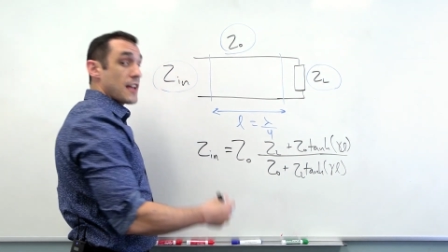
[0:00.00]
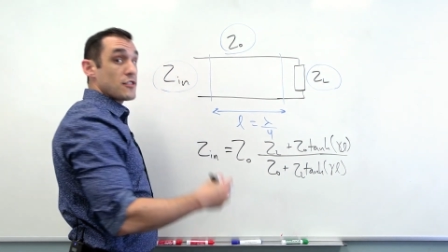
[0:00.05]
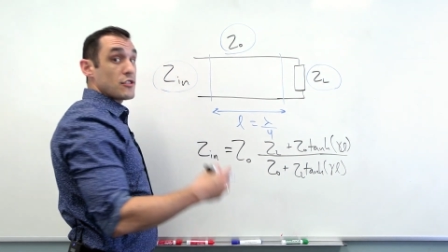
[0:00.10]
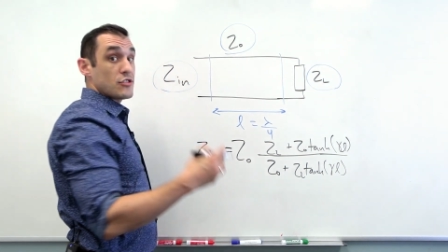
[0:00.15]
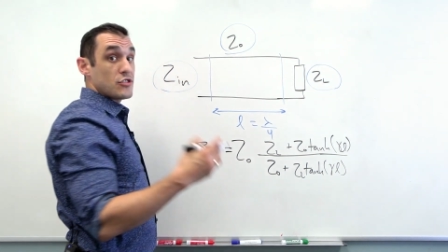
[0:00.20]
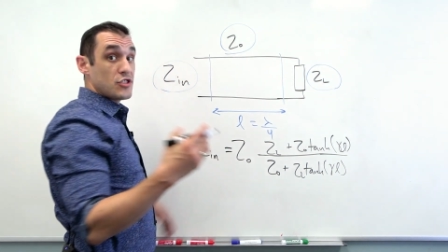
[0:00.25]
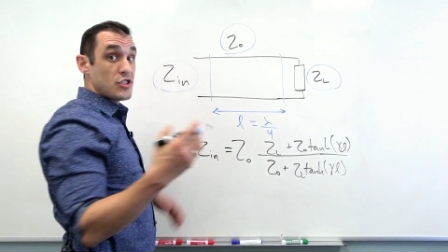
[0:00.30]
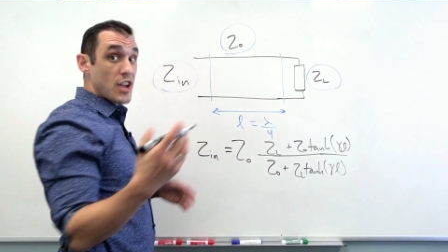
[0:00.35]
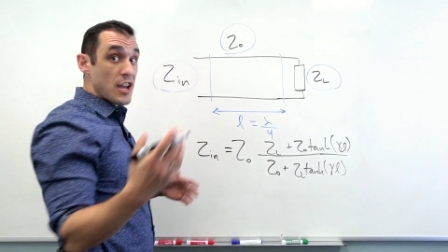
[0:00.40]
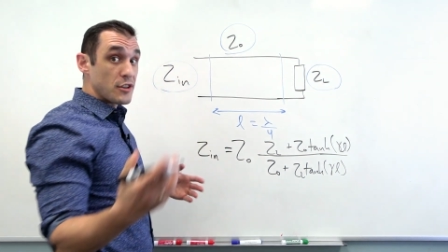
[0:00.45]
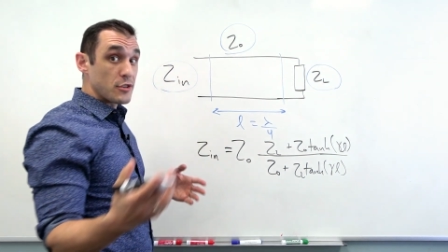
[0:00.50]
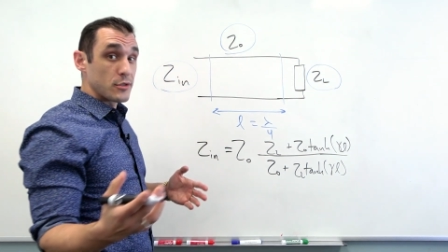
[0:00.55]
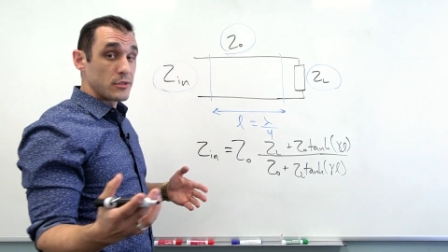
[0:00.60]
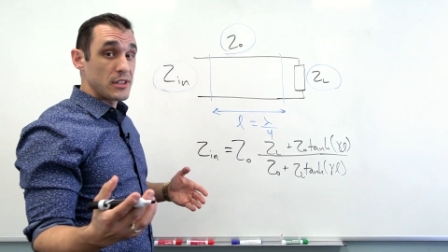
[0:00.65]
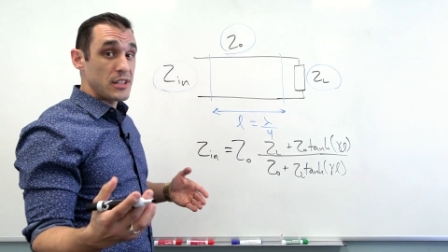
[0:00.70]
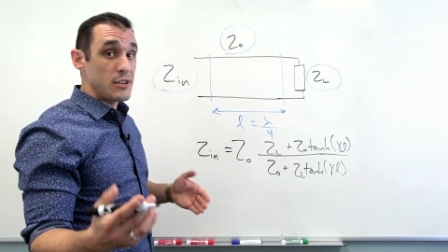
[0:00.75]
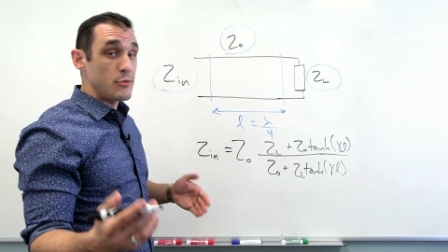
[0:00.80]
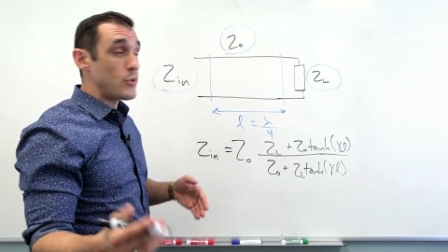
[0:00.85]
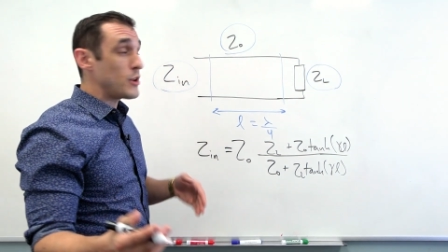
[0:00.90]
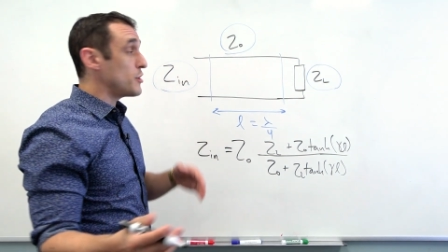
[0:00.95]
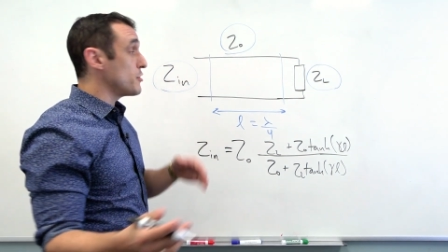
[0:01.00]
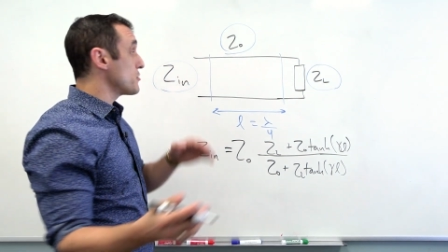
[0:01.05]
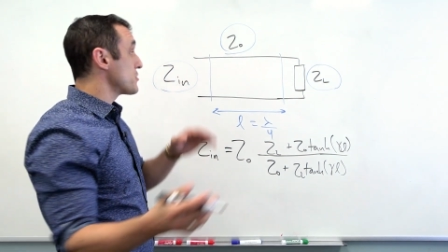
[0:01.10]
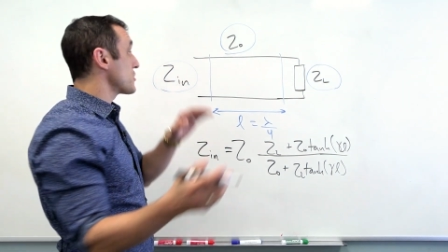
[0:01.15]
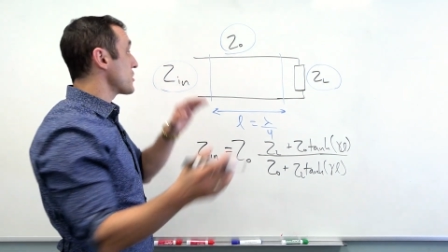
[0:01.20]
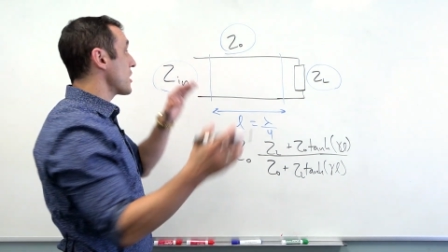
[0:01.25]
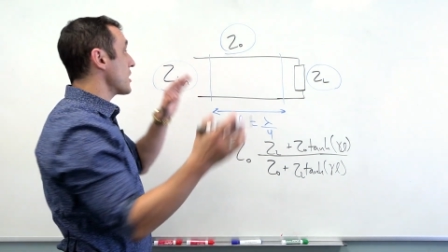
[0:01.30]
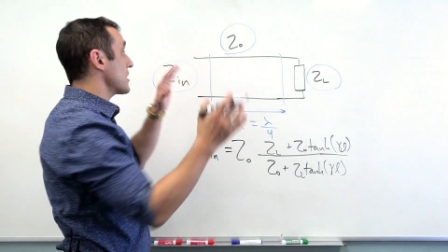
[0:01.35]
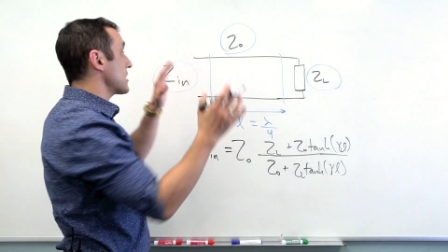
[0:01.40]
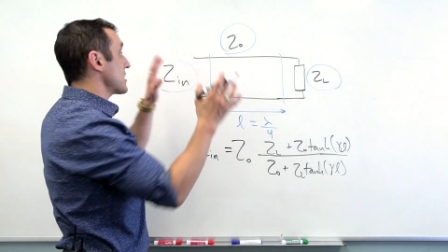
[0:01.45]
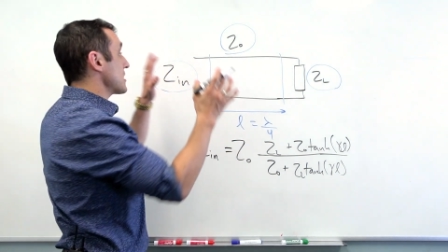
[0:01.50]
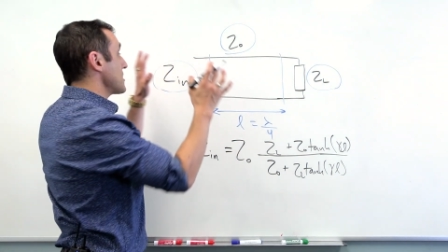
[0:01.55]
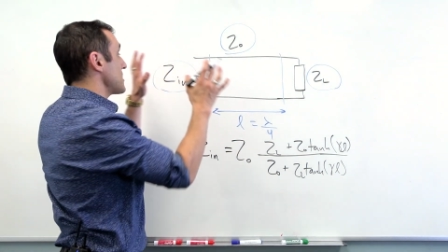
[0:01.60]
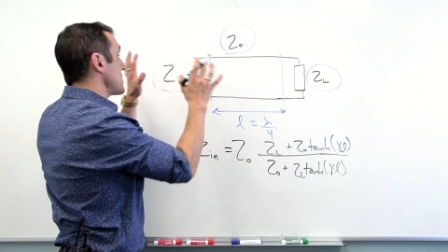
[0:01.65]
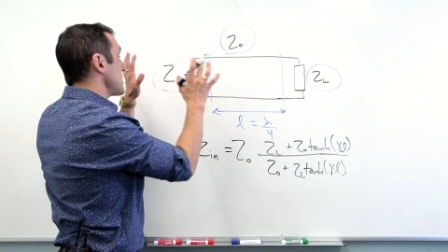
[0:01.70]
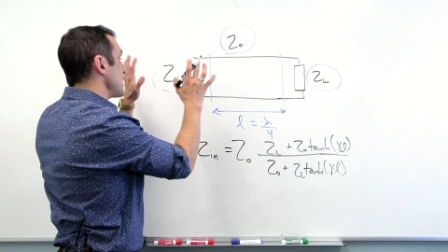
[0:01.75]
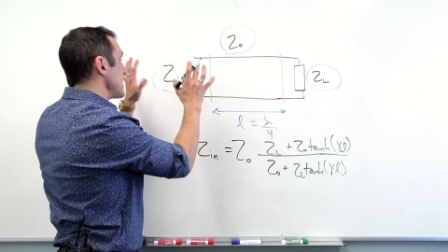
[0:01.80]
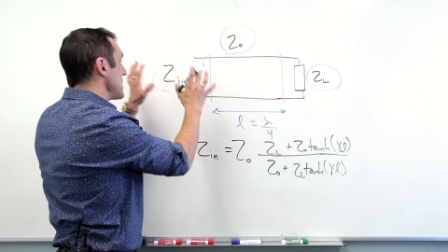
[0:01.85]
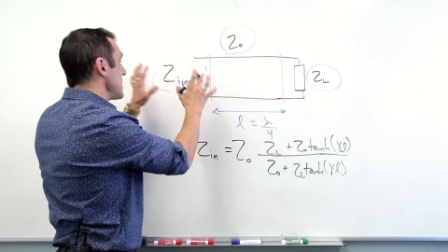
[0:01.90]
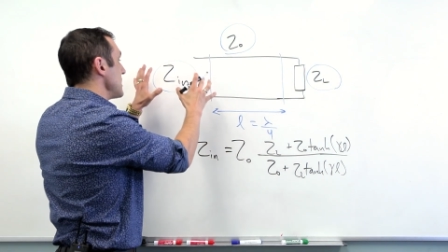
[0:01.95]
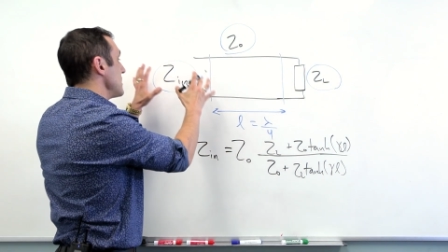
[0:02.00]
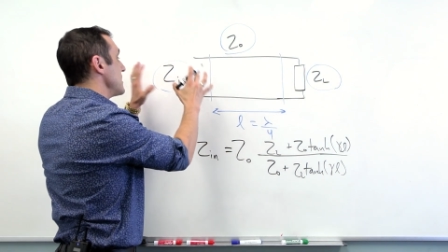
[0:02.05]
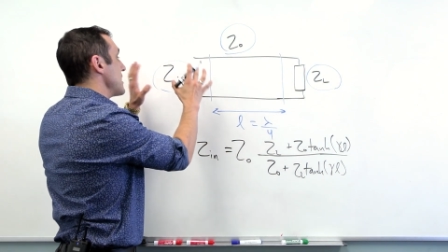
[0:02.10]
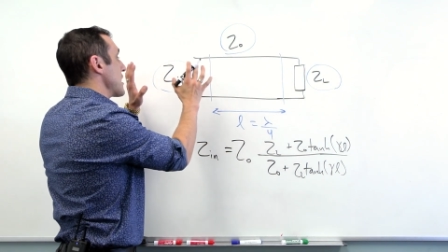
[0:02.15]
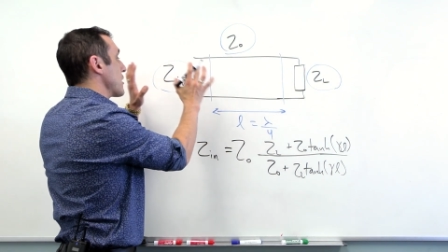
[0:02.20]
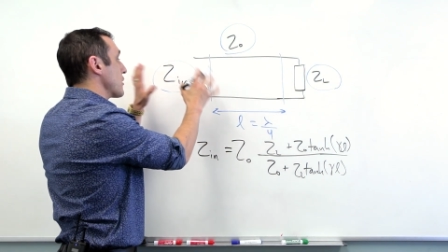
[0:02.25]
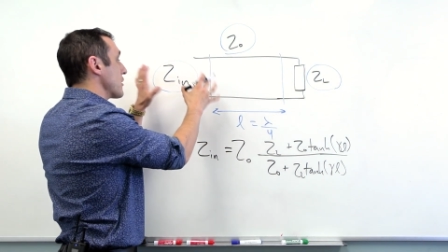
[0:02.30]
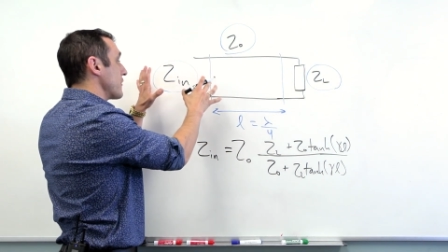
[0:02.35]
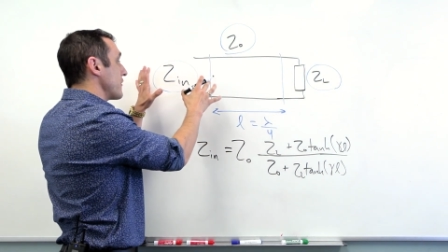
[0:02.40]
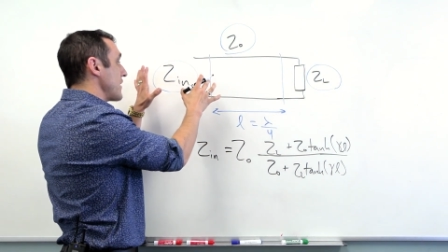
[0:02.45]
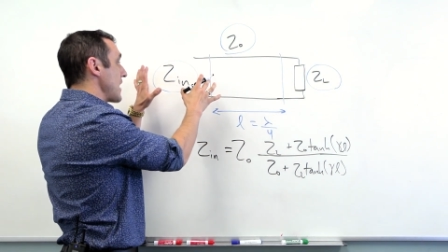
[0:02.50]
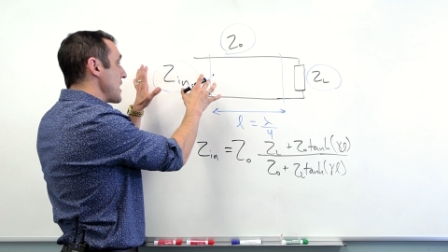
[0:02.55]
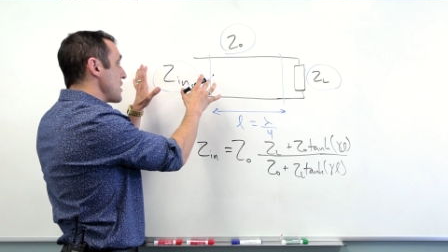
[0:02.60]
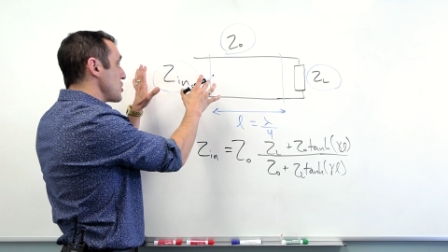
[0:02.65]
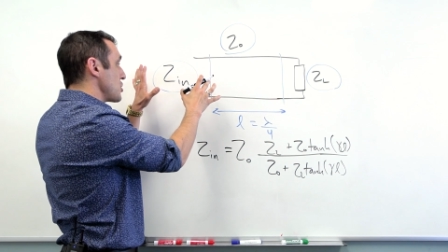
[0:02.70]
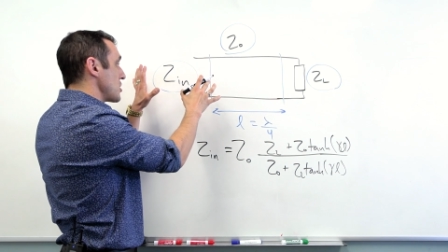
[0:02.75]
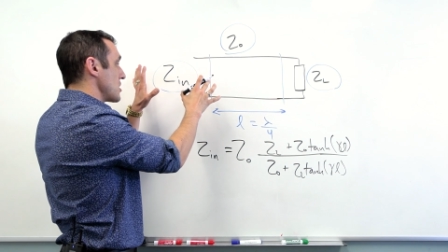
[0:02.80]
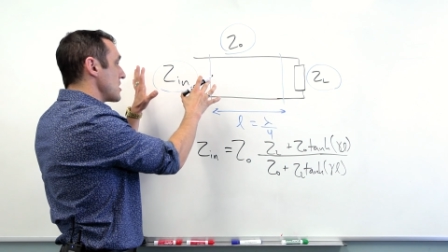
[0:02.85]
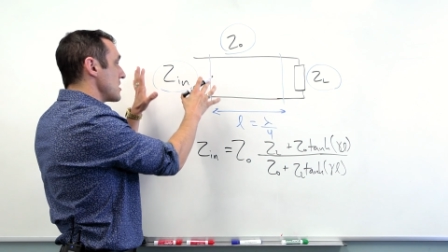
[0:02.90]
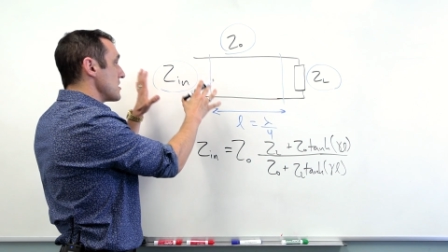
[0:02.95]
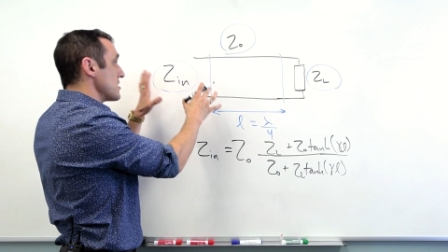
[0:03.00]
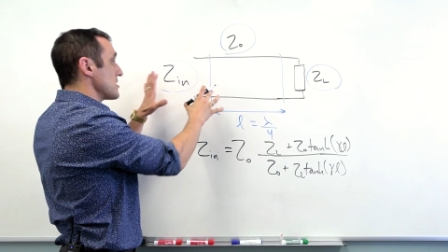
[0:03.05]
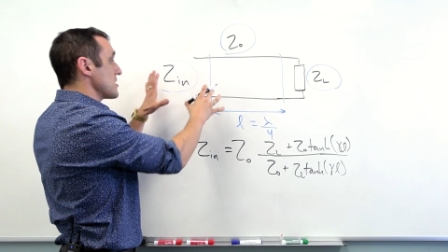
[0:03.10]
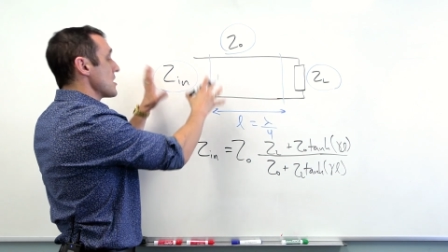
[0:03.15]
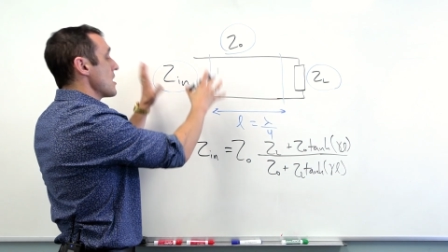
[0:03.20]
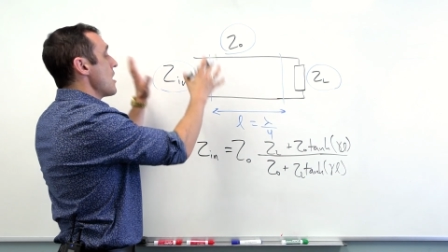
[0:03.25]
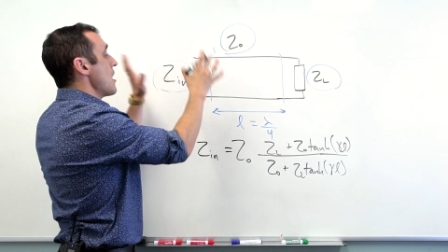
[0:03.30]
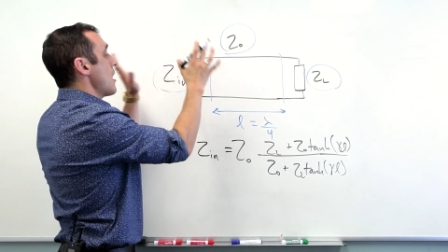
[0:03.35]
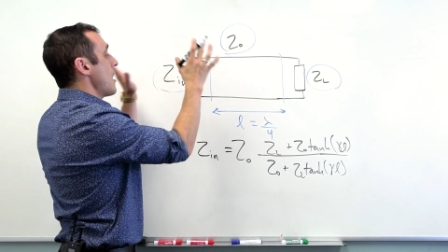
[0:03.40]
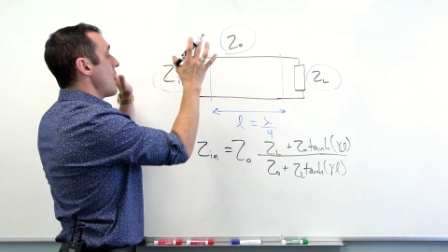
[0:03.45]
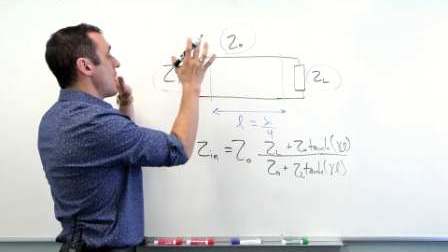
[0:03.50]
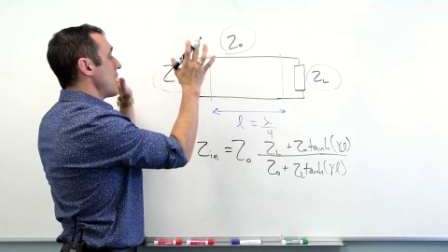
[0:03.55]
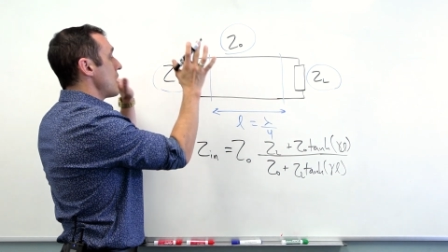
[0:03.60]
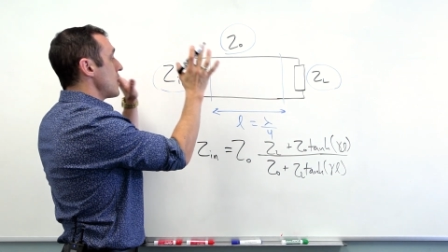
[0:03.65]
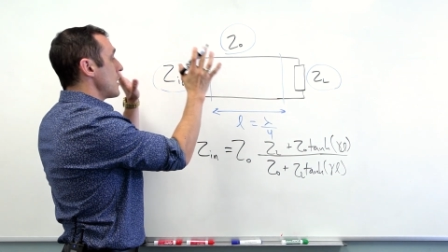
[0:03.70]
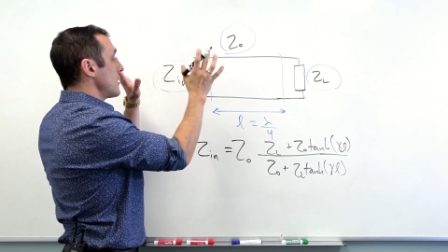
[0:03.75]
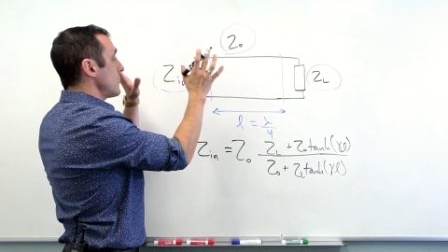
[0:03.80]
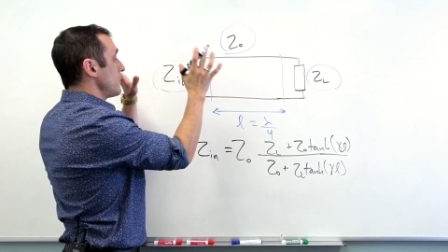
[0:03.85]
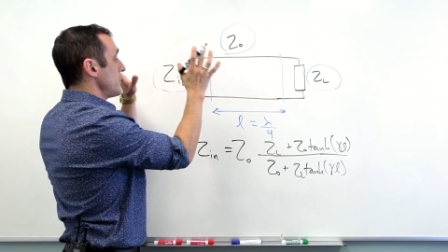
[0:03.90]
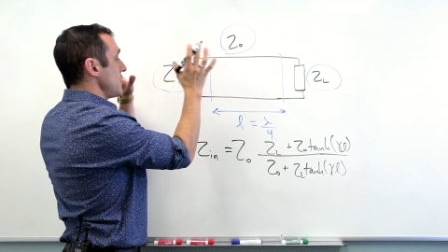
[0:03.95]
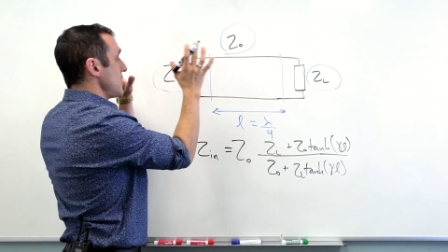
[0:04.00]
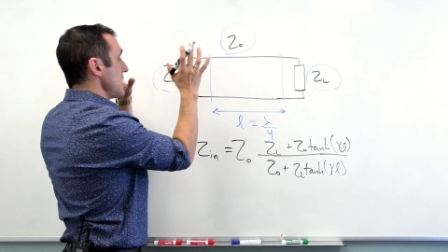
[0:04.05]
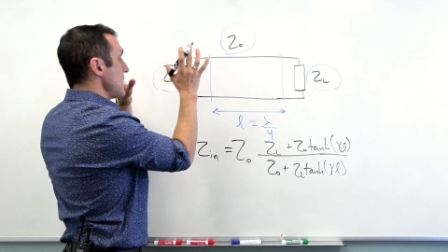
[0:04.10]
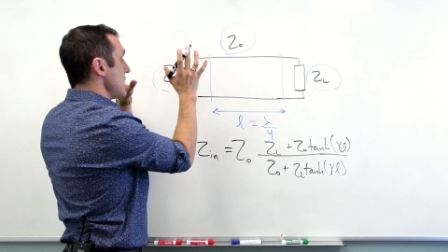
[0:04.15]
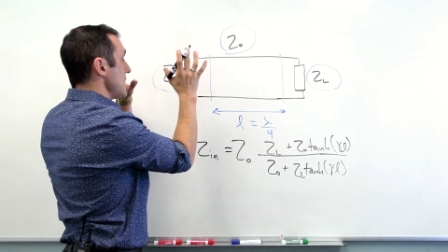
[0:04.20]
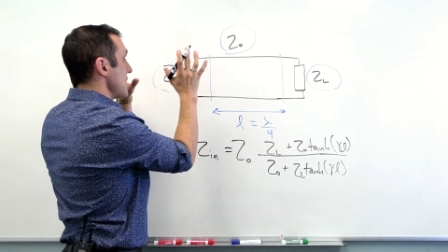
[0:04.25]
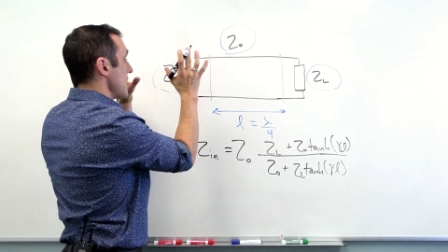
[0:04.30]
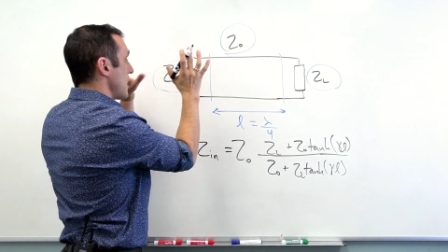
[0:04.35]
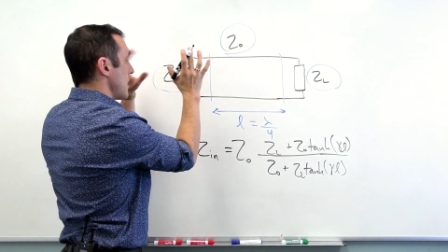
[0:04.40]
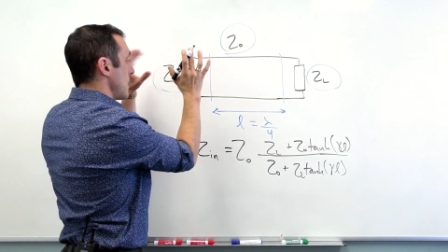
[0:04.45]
And generally when you start to see derivations of the,